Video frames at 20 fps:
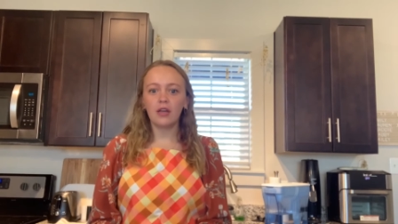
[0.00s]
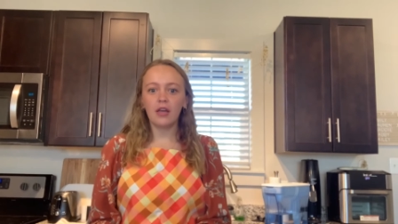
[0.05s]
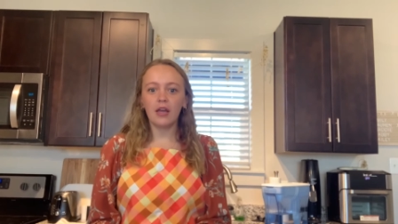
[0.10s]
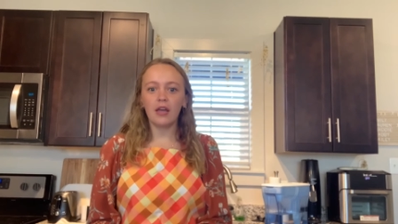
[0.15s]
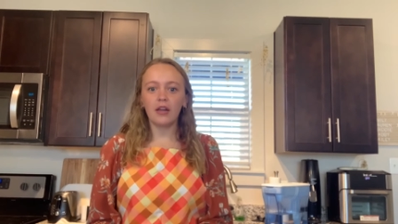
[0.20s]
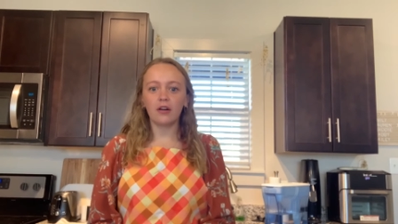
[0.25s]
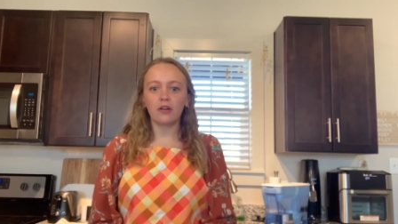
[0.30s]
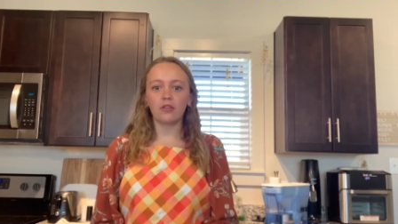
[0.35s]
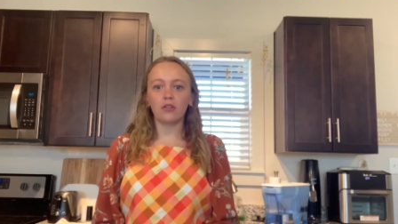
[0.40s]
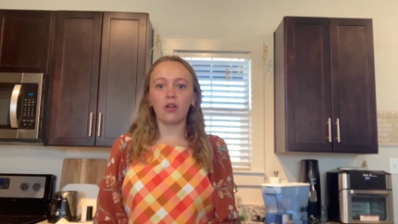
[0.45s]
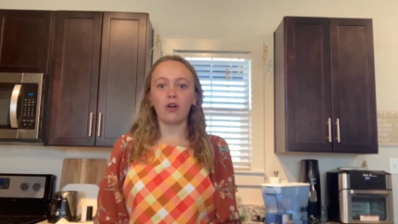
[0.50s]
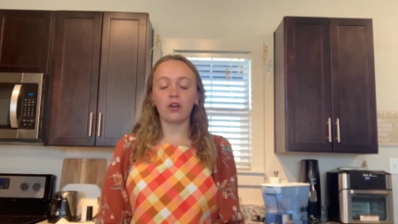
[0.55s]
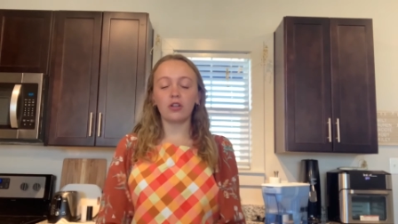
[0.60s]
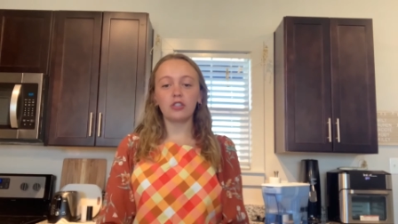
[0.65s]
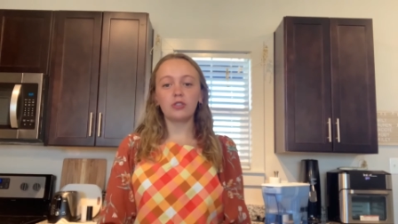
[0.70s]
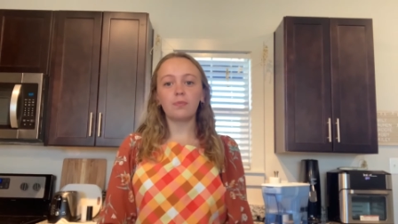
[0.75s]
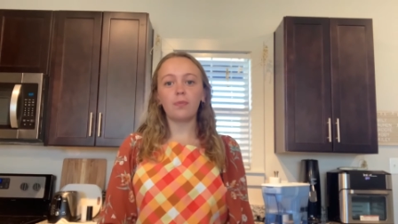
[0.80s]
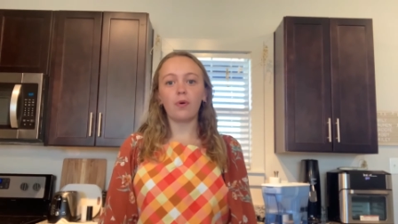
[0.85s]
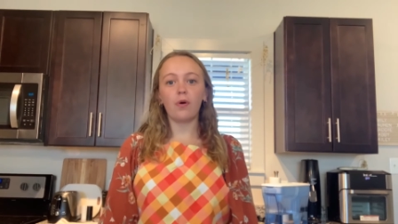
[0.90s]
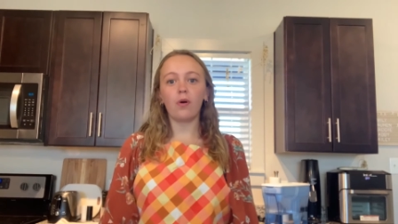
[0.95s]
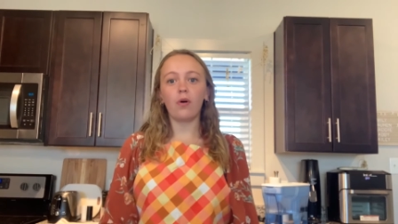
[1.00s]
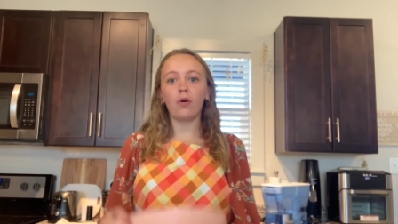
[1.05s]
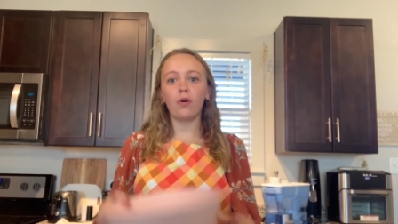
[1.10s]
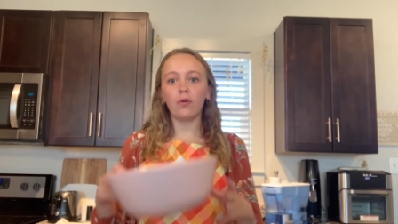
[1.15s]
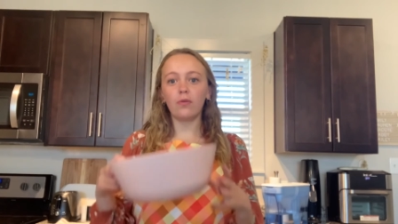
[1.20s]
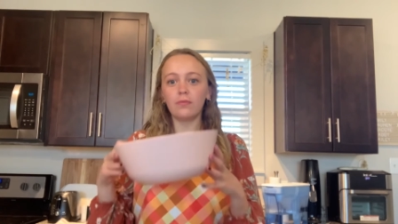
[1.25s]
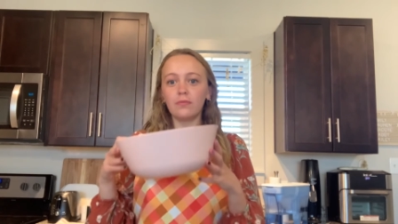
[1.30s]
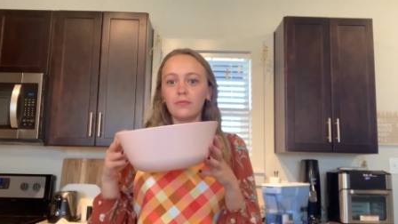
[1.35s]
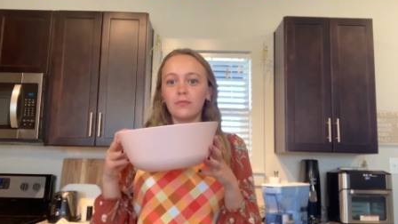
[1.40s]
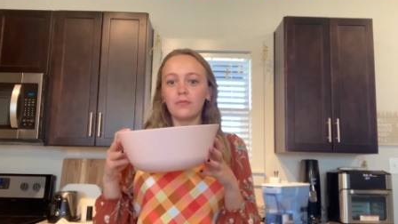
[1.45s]
In a large
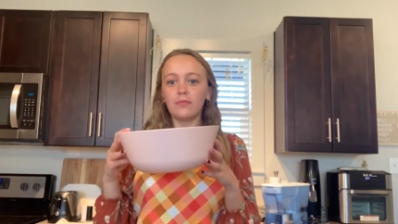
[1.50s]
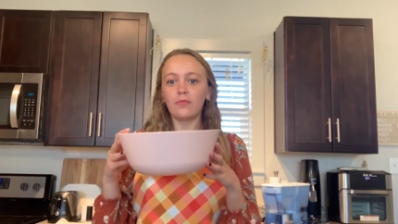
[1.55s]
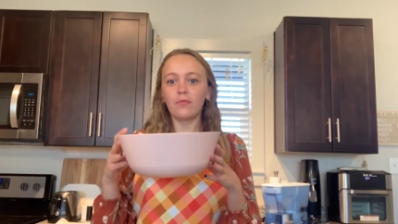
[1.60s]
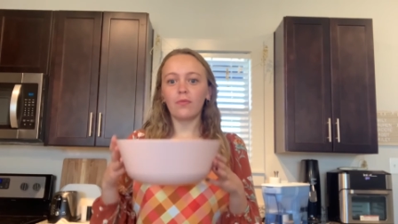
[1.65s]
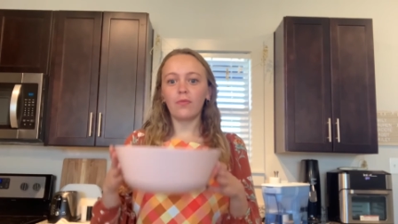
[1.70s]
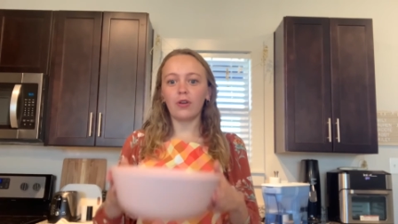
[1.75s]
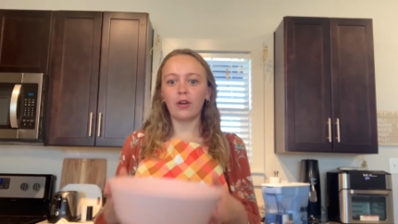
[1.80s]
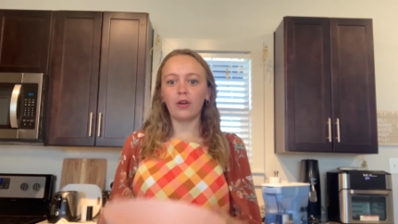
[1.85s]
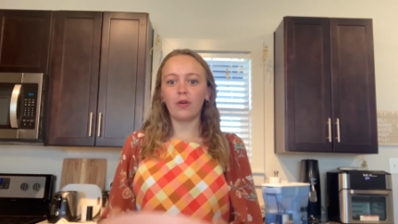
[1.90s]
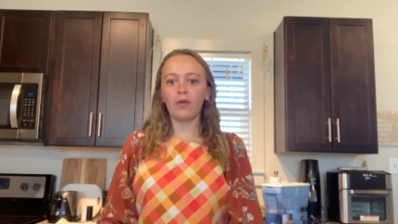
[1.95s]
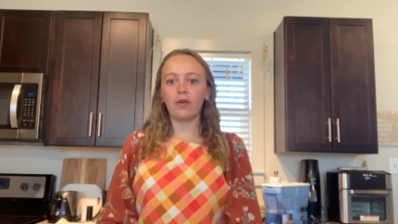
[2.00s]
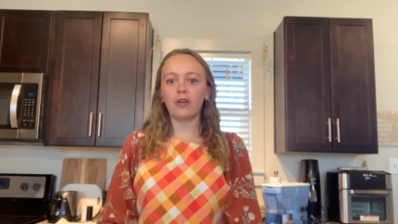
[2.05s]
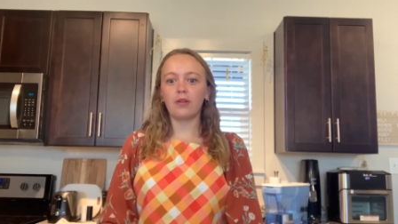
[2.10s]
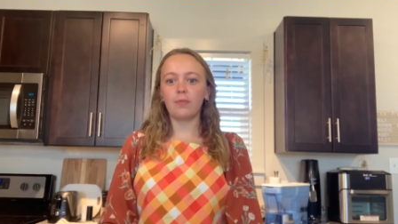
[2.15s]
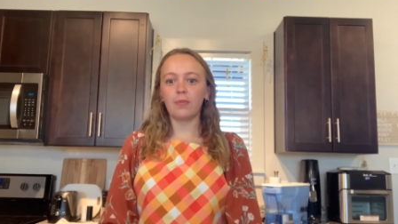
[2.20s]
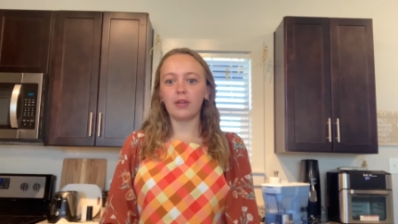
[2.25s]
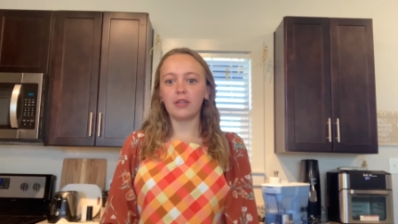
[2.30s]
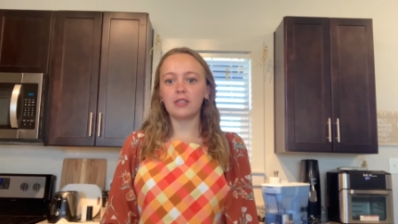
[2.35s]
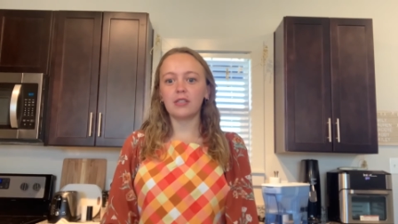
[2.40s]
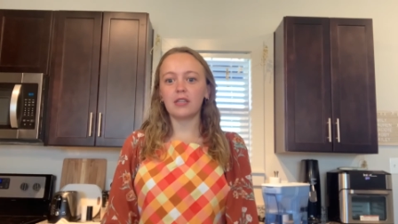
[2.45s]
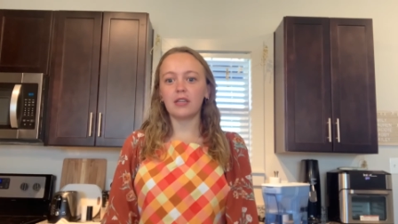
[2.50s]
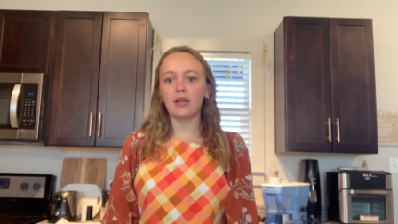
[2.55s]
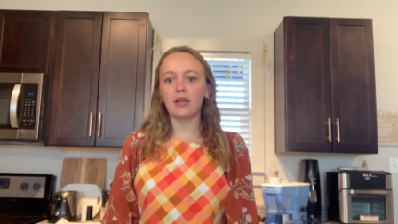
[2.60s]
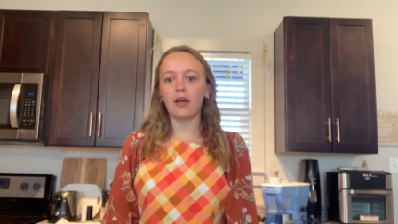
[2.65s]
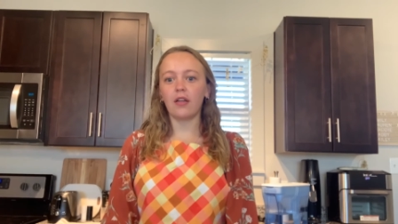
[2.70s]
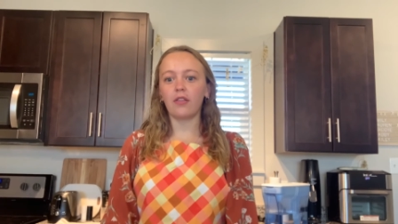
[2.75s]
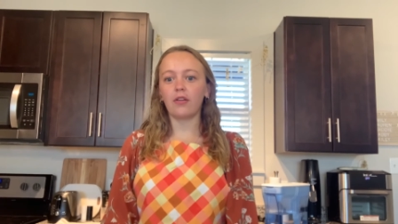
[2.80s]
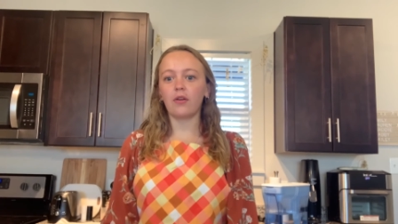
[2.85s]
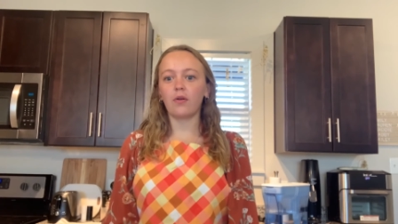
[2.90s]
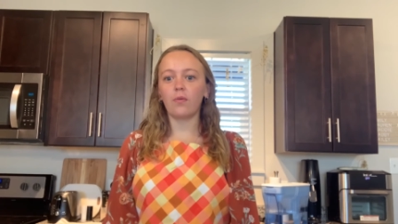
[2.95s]
bowl, you're going to mix
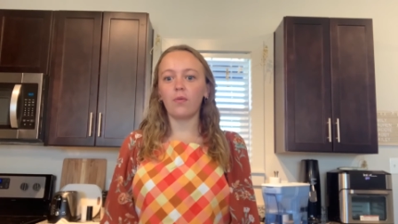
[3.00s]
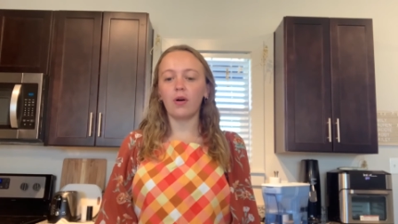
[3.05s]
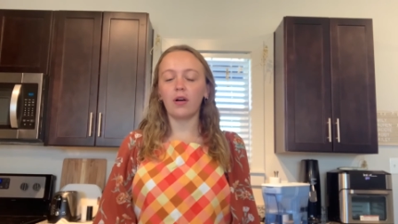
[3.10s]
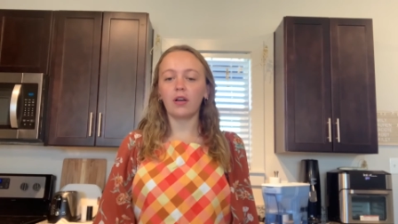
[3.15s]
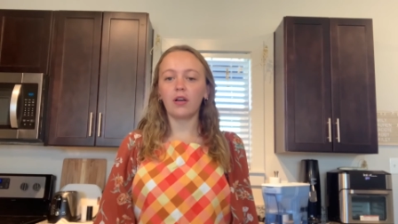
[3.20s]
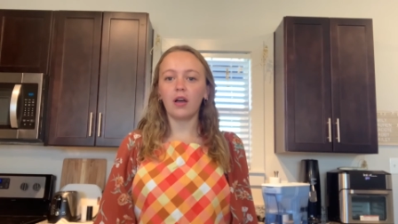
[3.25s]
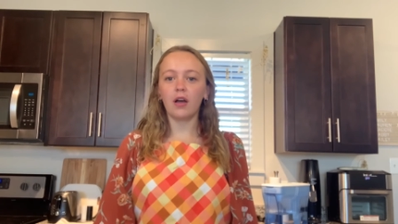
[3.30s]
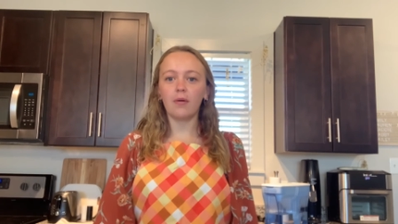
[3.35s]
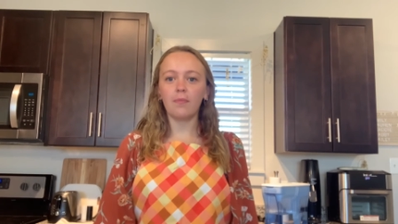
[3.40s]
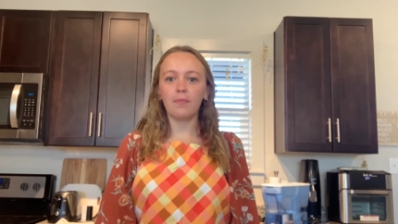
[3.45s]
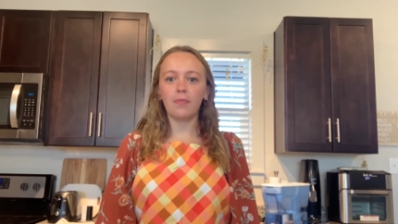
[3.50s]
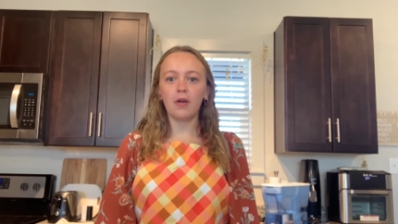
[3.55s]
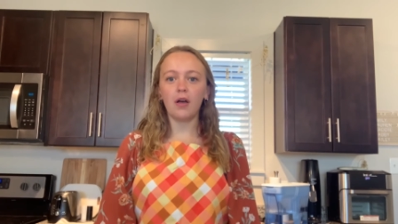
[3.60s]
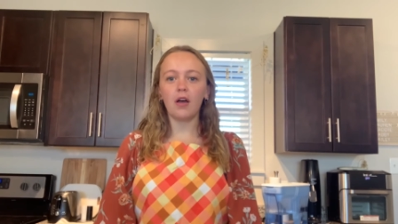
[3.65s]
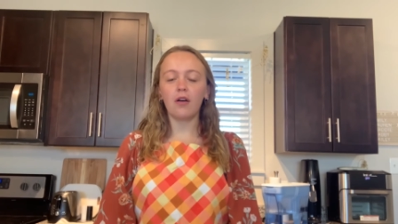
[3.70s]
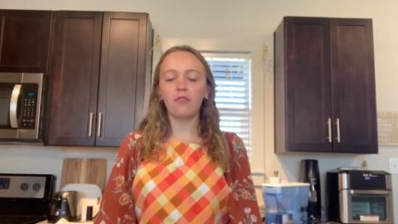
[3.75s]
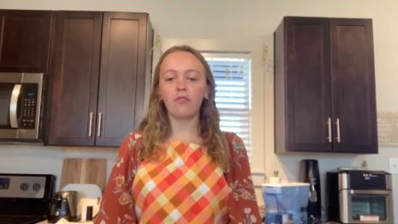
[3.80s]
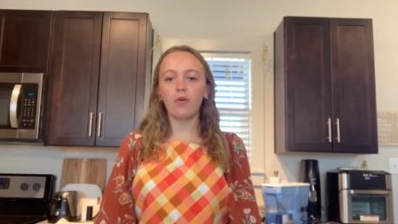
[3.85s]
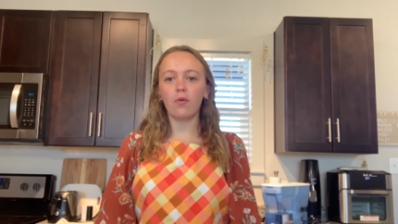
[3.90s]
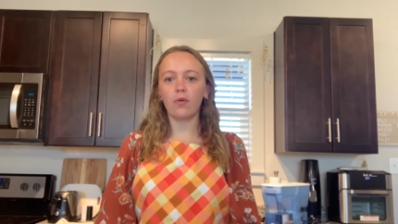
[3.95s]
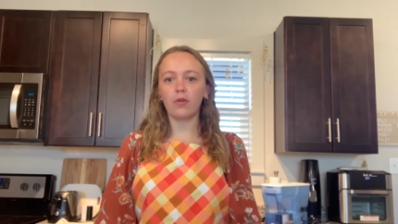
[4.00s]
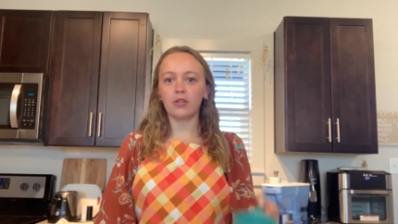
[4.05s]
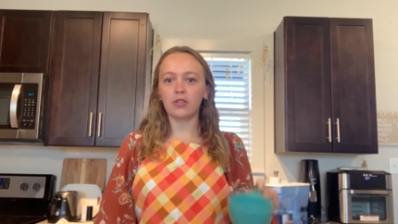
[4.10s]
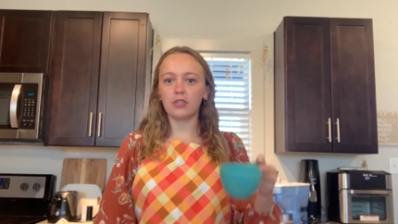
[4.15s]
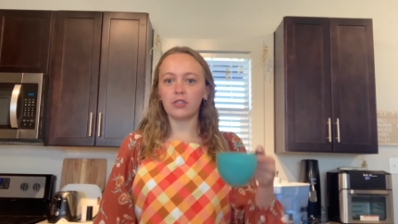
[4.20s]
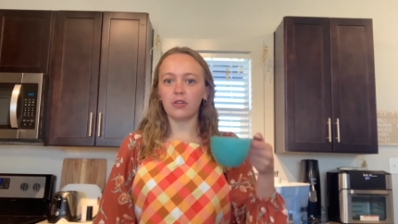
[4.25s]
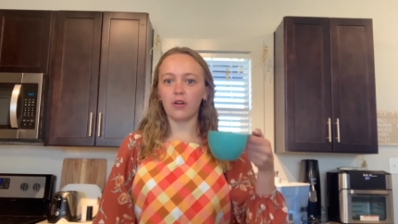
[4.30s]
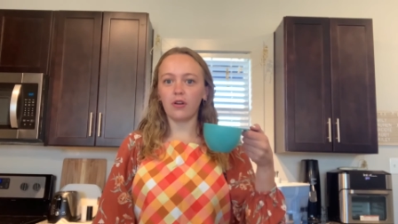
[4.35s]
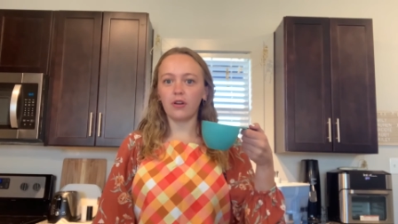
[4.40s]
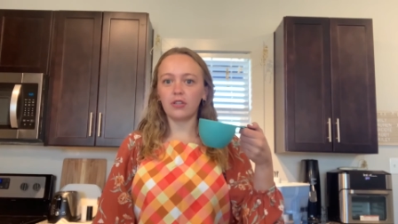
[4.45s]
together one cup of
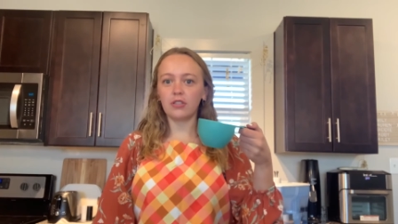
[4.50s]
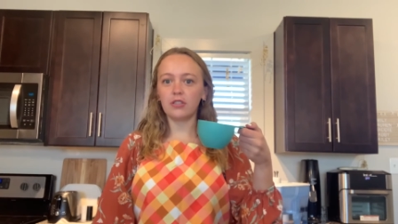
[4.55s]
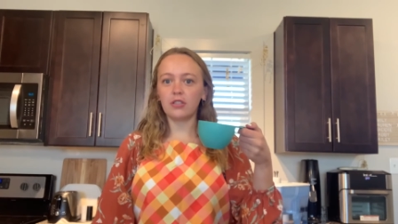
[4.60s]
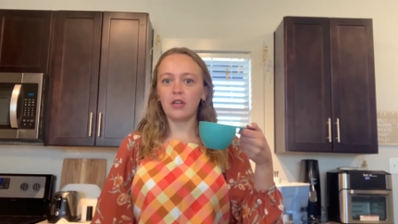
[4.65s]
cornstarch